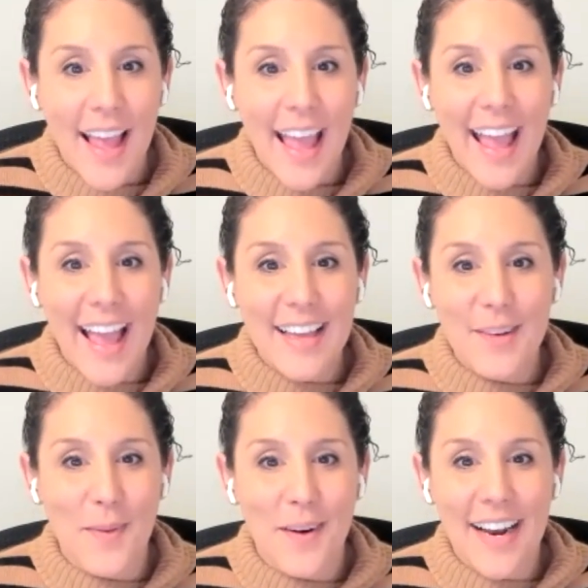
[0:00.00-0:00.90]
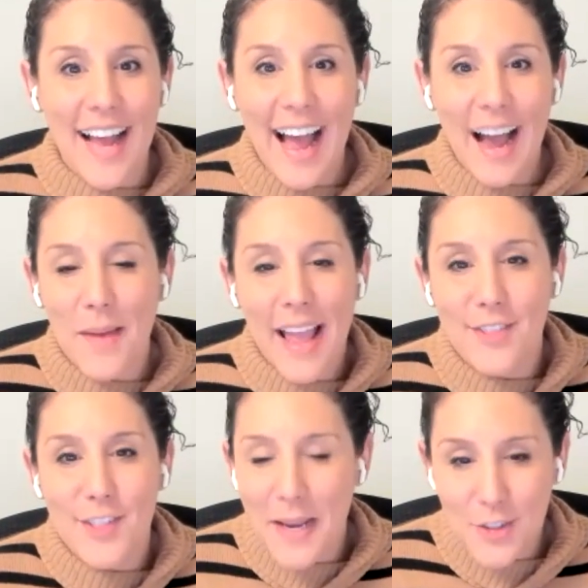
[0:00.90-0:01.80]
And we're going to have, we have
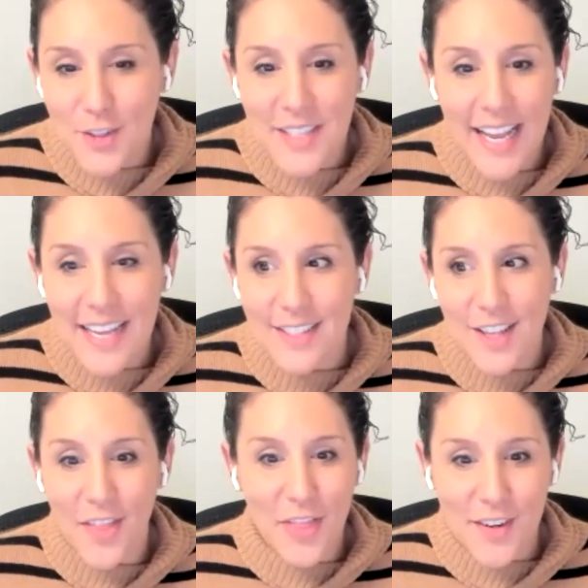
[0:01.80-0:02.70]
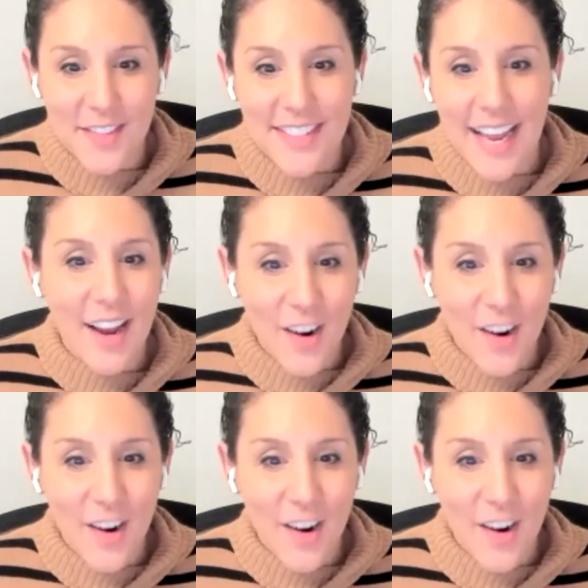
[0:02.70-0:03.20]
special dates on Thursday,